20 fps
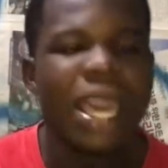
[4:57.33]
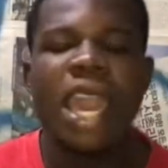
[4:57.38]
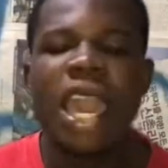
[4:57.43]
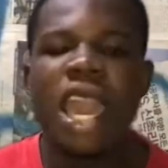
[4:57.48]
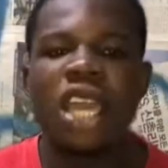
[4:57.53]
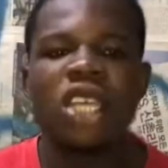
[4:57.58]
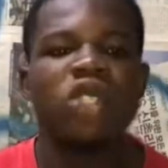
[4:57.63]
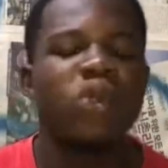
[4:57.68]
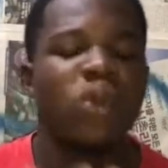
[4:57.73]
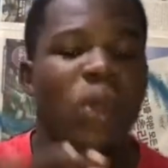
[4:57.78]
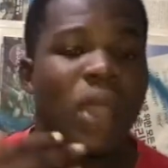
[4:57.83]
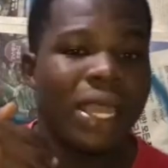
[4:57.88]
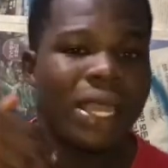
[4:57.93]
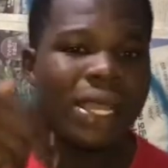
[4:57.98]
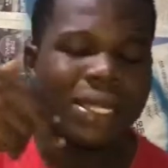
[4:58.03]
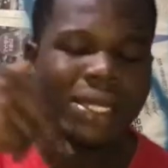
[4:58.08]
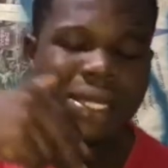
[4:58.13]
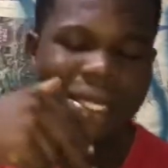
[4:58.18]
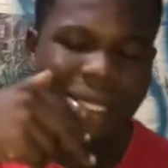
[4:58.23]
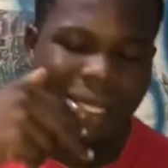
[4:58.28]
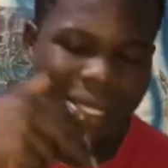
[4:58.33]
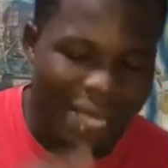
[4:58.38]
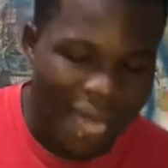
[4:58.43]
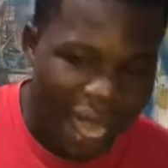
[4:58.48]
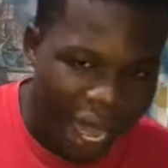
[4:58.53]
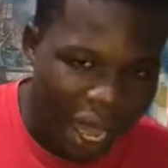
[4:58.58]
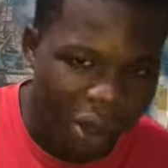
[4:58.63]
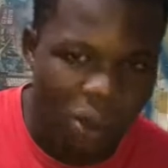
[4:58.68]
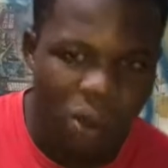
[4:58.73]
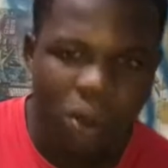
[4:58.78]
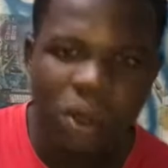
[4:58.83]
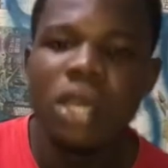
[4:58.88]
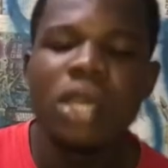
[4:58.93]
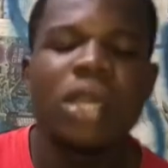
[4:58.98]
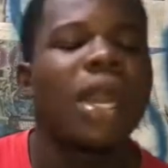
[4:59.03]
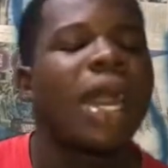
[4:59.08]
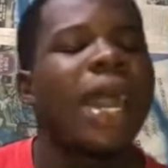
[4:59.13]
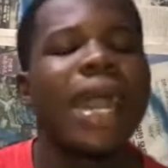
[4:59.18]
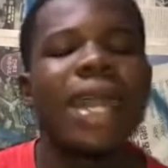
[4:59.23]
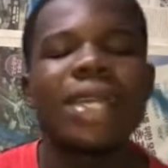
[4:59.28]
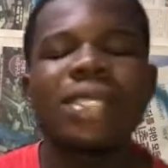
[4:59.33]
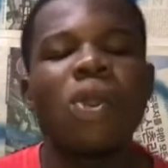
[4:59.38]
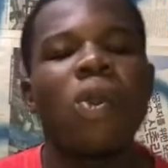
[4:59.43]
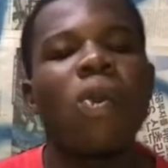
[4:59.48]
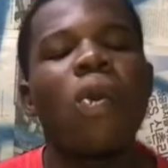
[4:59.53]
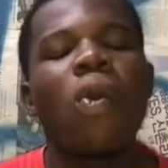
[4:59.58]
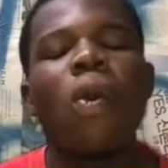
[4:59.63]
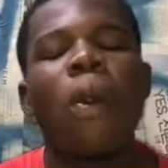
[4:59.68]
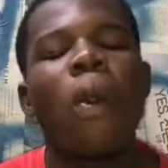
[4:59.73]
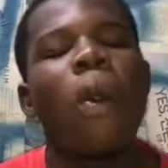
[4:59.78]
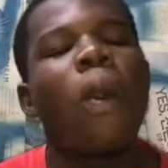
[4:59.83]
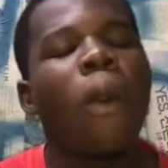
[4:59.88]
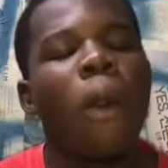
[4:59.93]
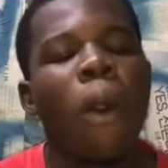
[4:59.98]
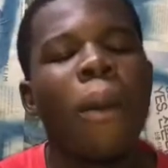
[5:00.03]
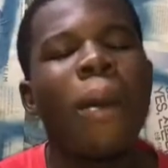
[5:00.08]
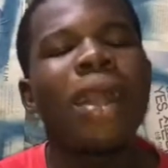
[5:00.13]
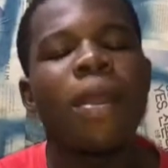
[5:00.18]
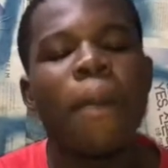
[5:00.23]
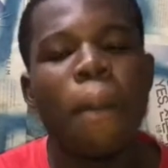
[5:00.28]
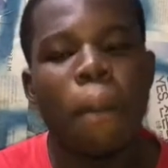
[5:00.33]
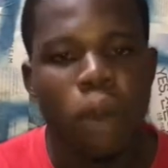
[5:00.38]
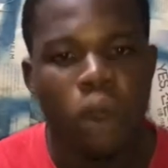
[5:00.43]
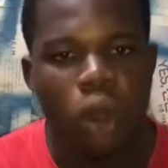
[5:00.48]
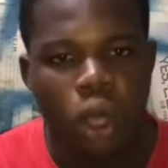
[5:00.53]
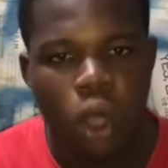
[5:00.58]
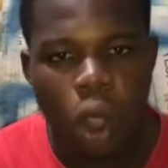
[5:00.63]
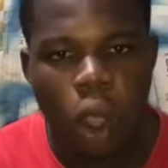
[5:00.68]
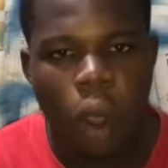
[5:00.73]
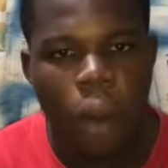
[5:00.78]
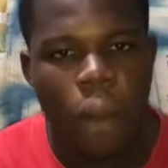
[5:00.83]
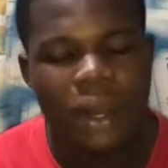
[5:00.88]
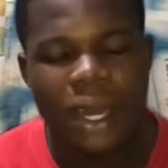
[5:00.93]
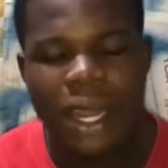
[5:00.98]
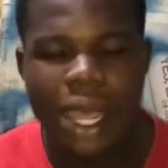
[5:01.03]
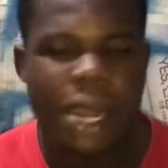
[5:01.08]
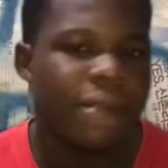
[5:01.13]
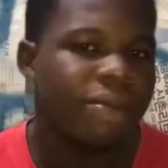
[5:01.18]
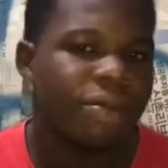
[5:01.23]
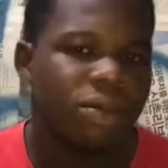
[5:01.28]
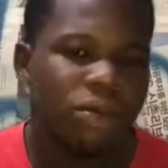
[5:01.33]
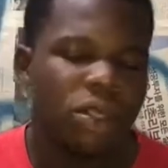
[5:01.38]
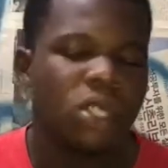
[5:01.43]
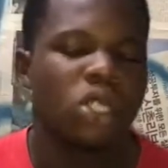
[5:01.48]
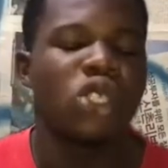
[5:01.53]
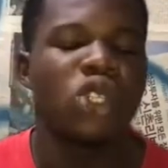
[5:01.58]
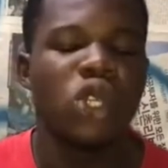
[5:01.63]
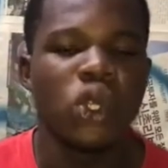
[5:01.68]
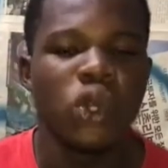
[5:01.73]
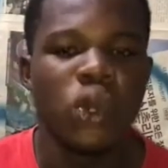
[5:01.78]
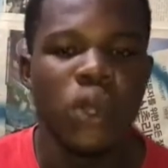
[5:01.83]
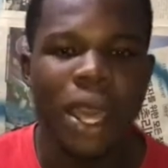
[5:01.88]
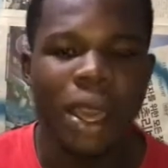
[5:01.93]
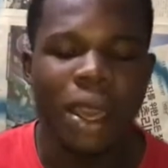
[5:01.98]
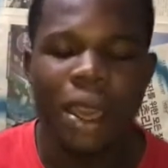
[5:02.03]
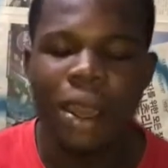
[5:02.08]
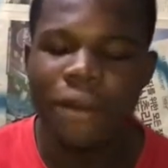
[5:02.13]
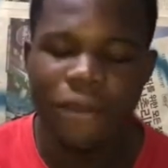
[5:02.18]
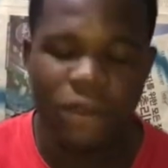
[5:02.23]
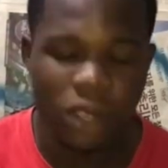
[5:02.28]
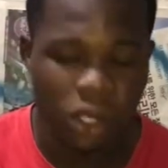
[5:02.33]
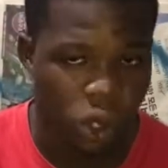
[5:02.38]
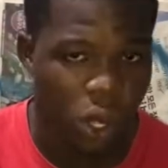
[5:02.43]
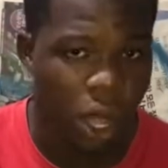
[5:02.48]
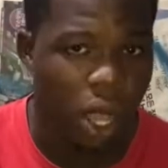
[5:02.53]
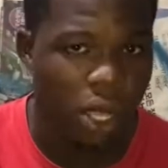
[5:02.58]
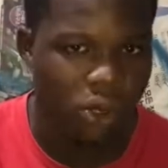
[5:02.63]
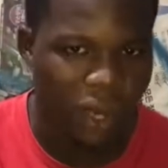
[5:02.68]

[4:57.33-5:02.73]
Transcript: and you were in his town And so woman you pull it up, then you do the visuals.